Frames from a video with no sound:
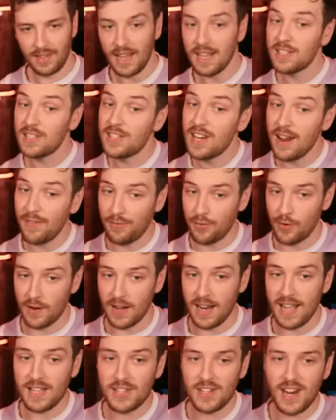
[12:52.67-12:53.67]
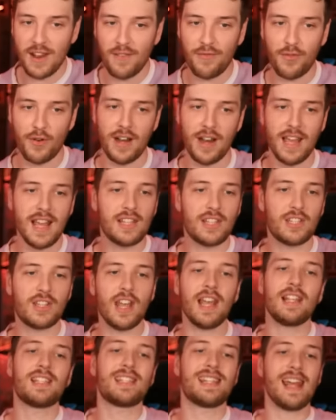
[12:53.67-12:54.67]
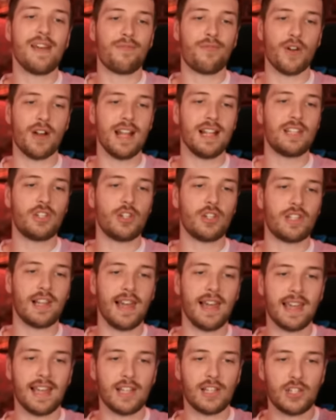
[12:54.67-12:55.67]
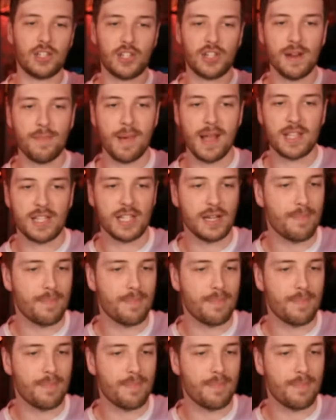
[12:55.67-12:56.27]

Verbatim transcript: It's different. It's different. It's it's different. It's just like, it's just in a, it's in a